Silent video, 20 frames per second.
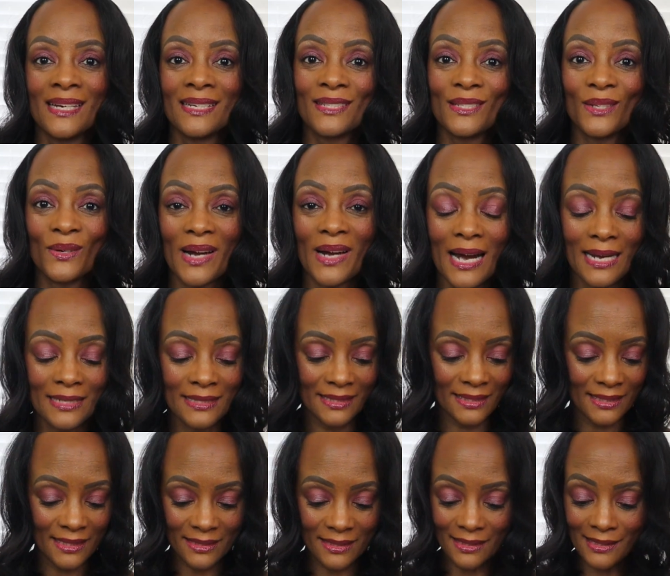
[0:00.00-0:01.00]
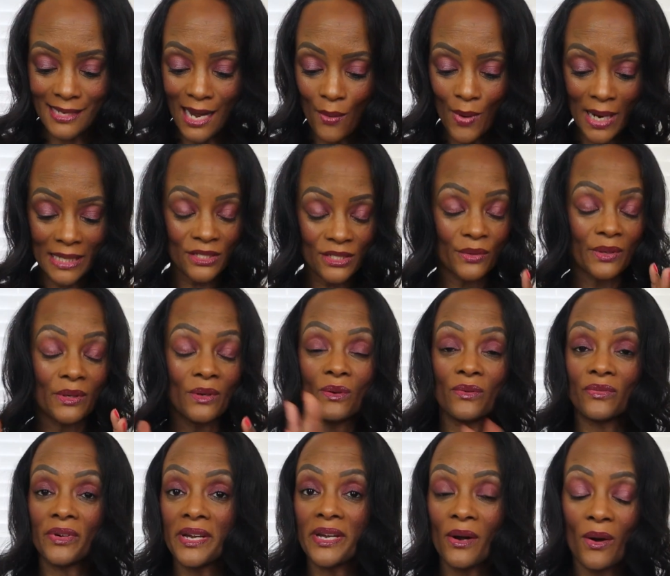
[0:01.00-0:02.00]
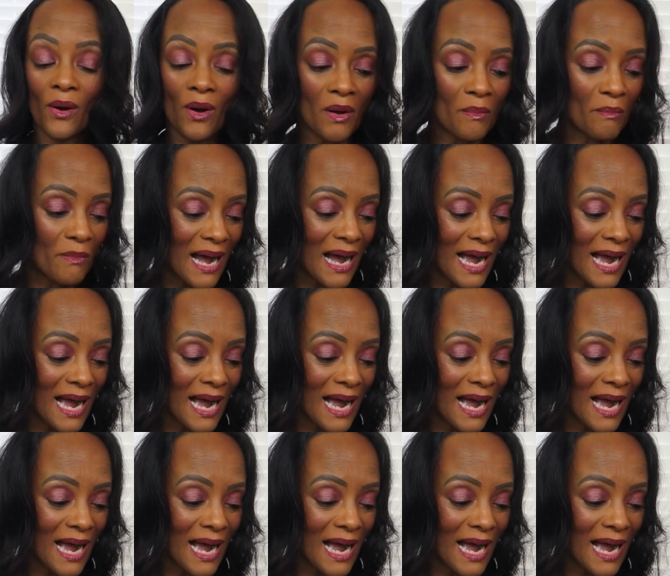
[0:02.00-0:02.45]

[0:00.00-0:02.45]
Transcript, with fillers: So guys, this is how I do it over here on